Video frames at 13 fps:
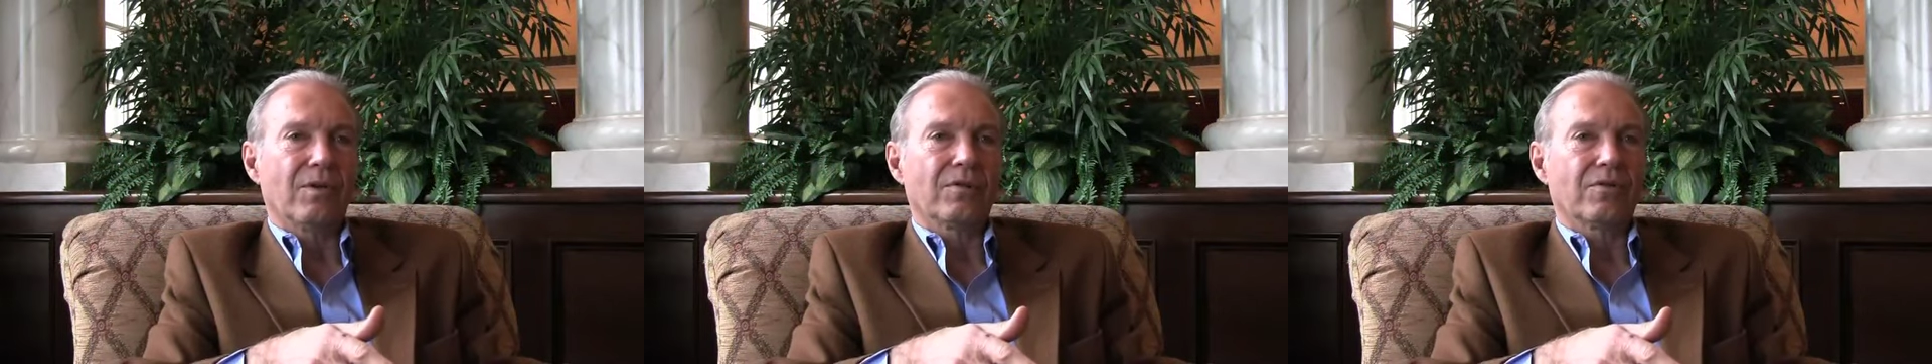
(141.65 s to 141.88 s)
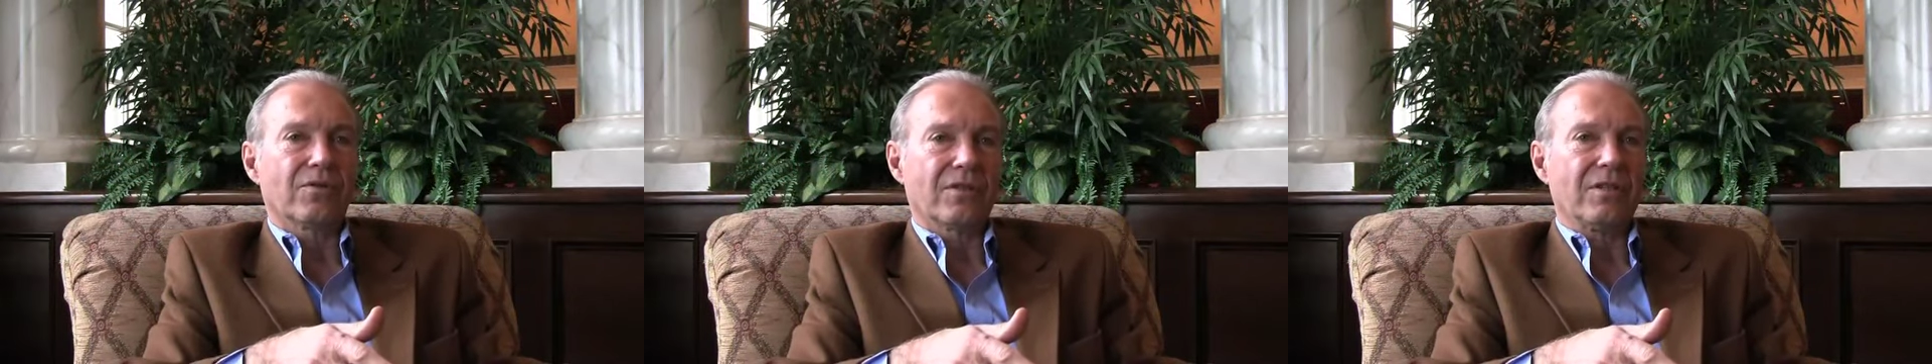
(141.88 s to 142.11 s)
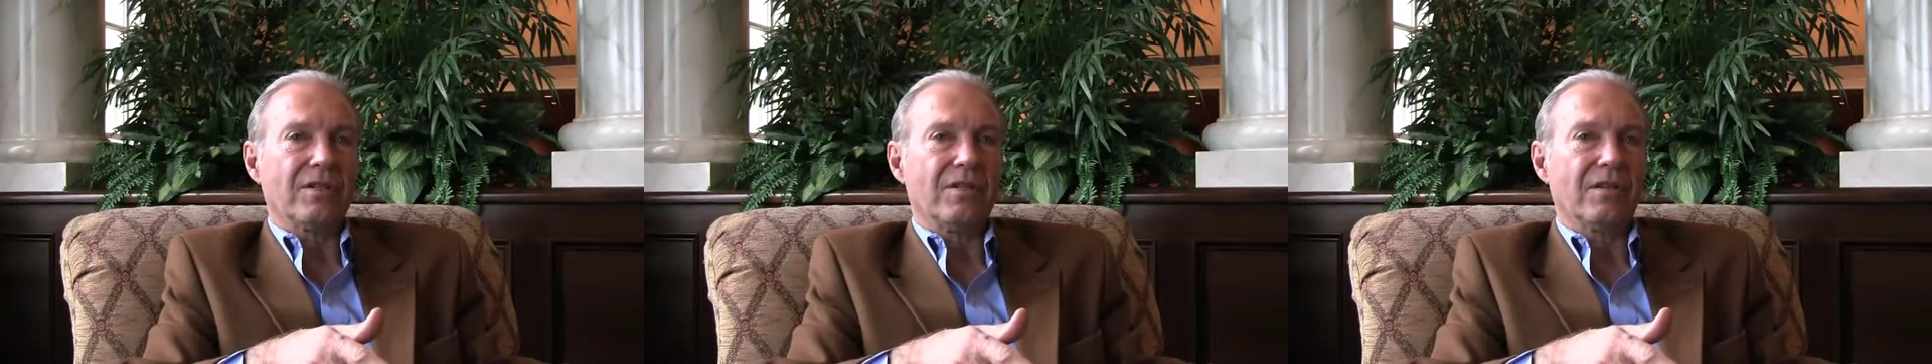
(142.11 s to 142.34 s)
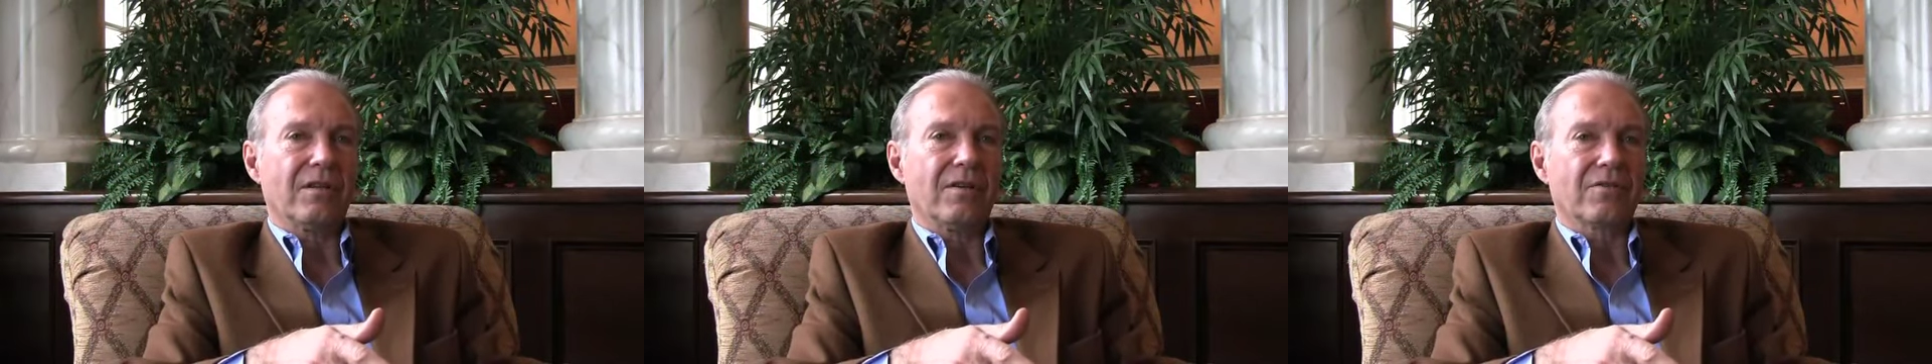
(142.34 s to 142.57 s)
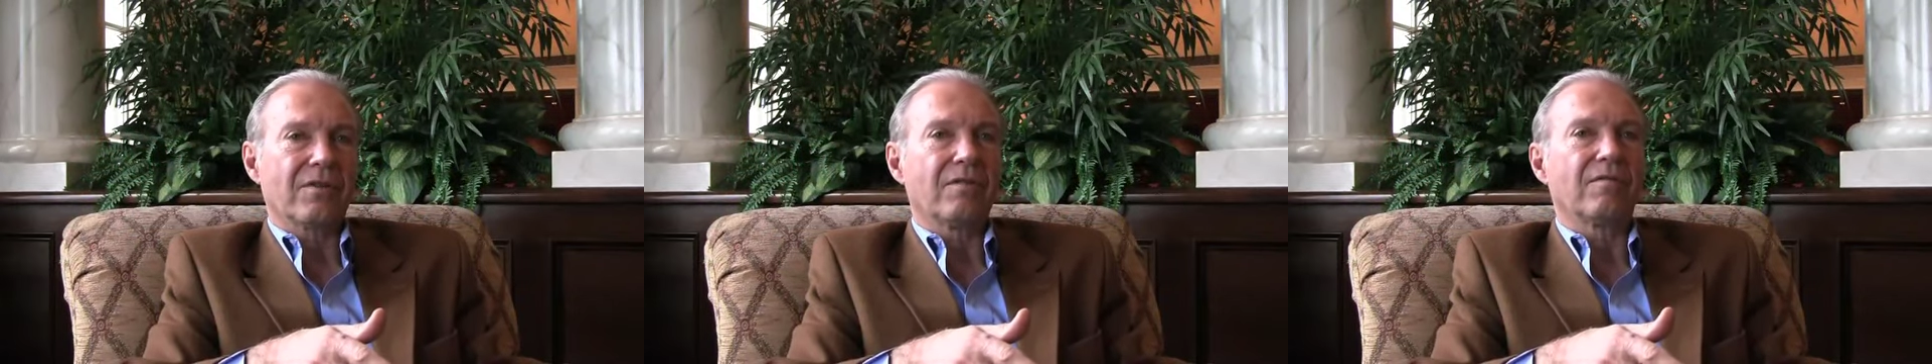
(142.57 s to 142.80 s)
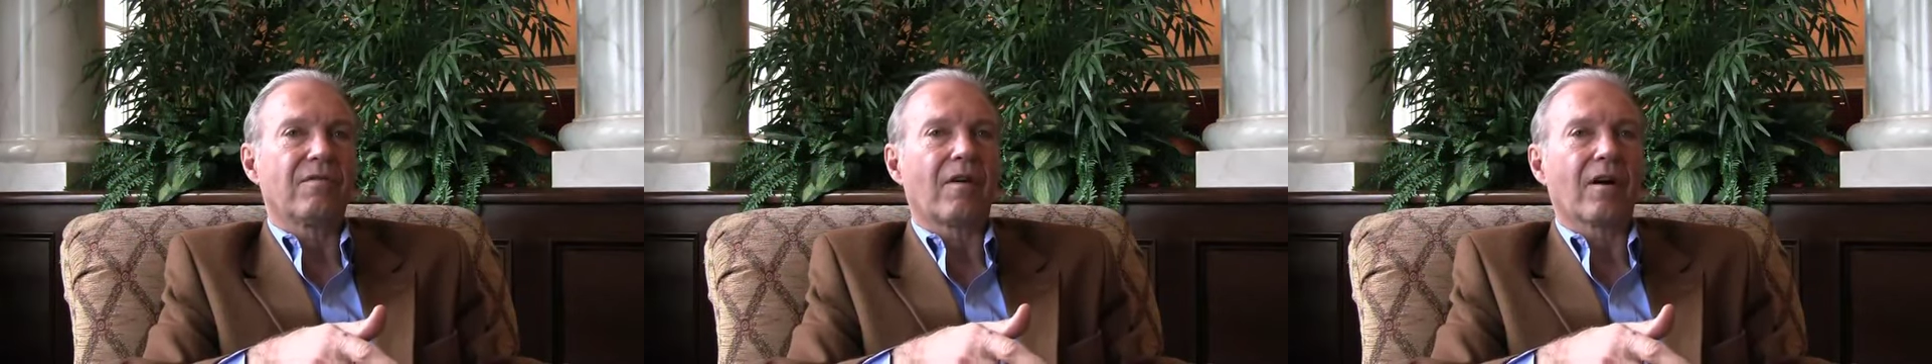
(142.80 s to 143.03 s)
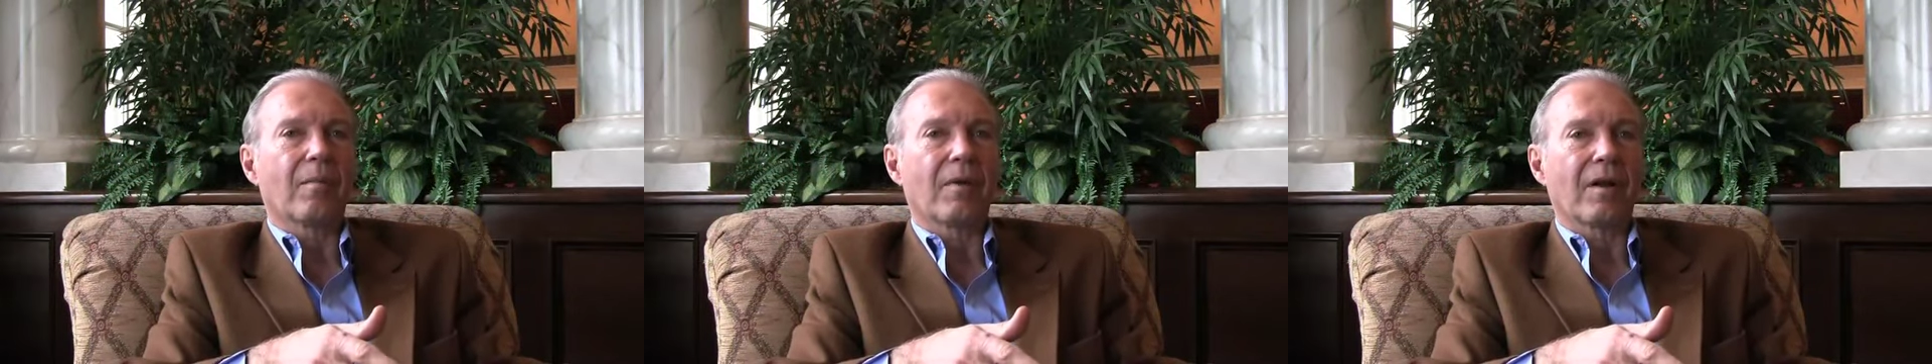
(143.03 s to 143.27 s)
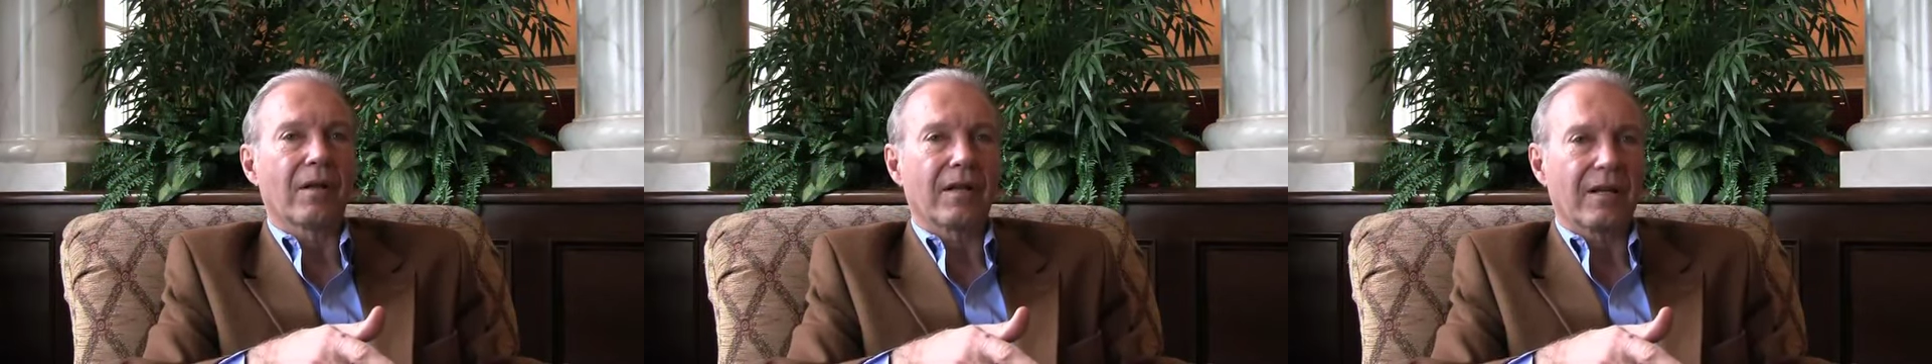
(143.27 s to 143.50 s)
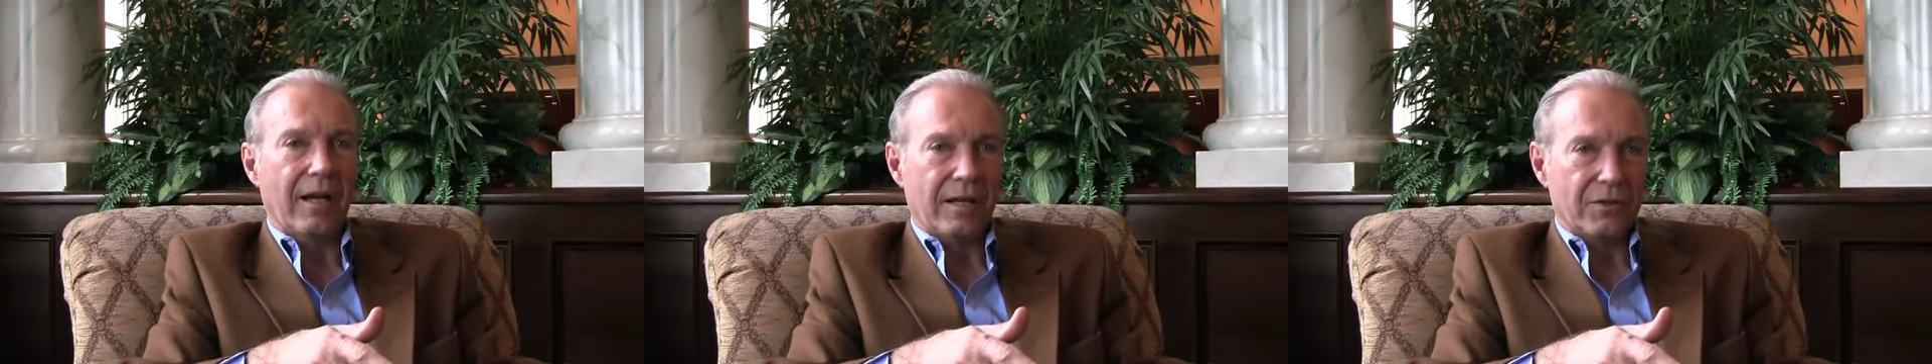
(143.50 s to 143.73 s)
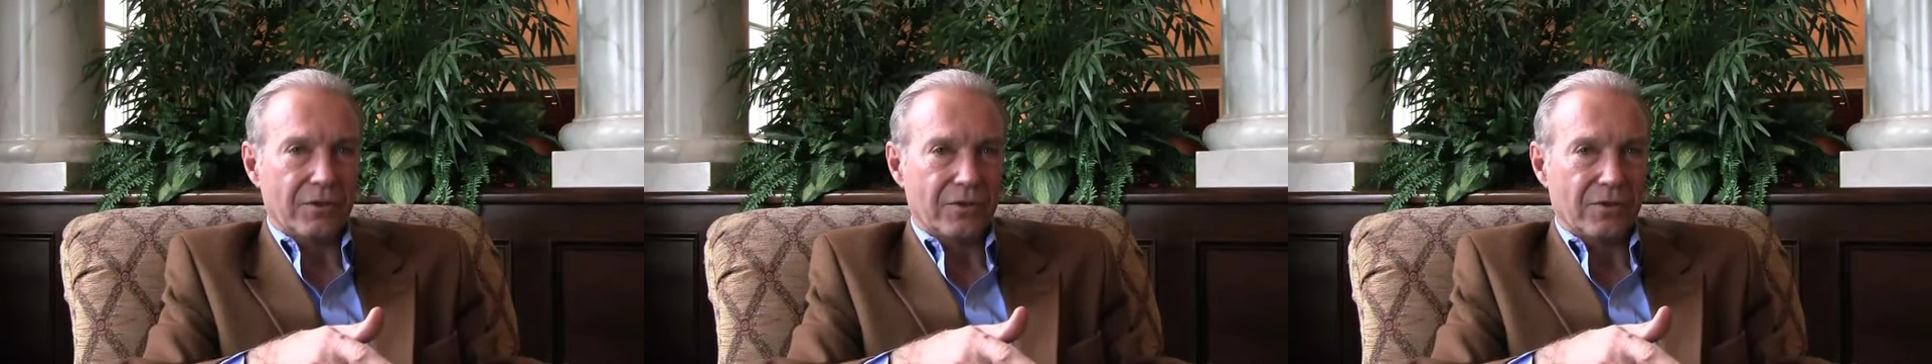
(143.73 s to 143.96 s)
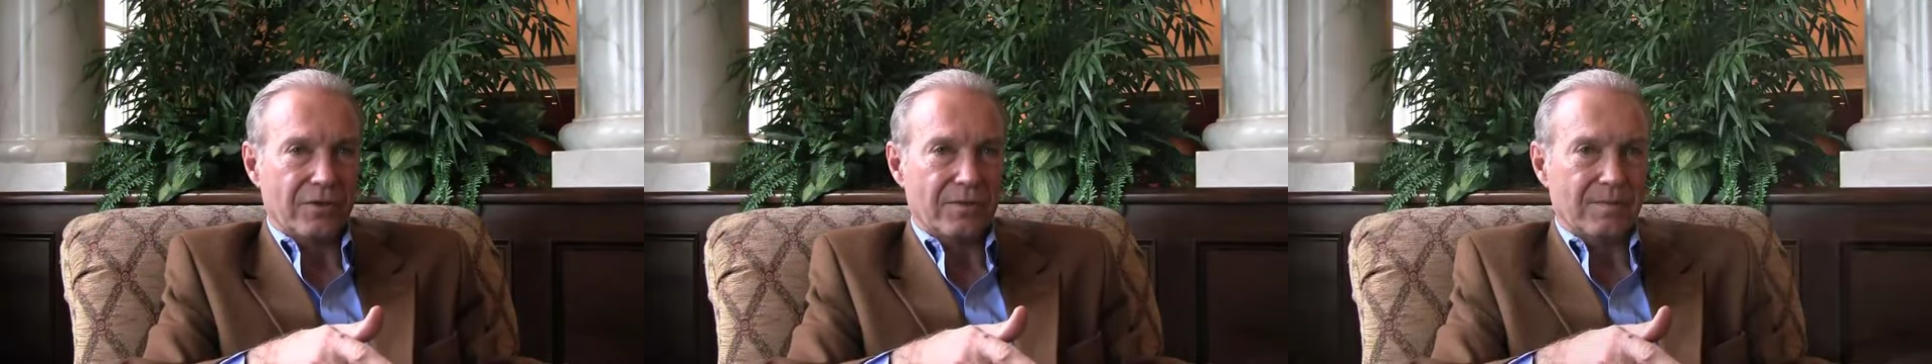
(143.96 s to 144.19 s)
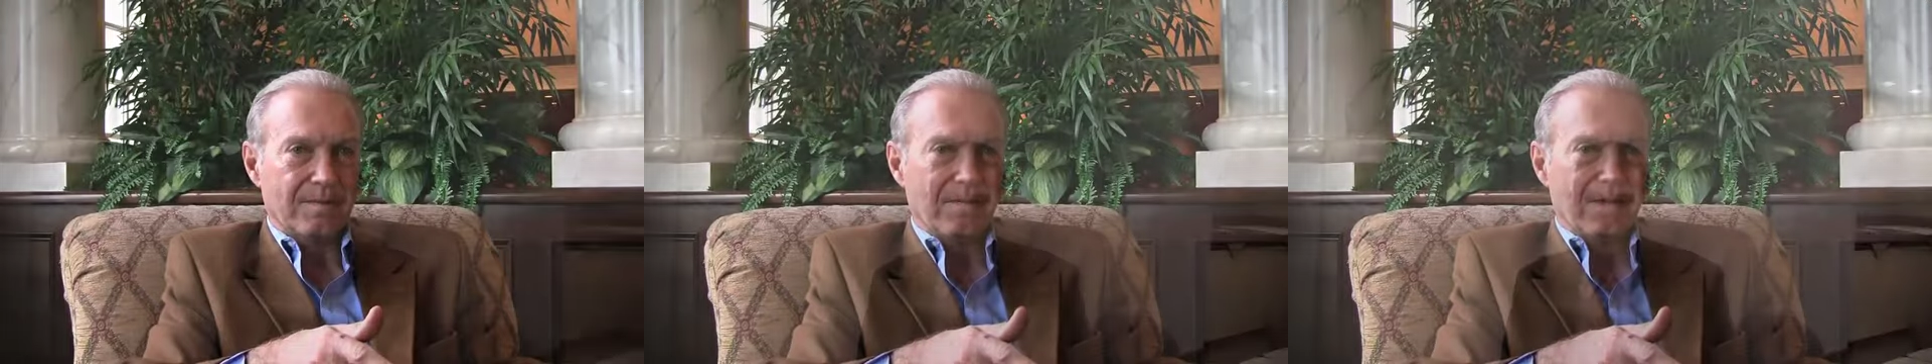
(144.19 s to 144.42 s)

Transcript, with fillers: but C is environmentally conscious.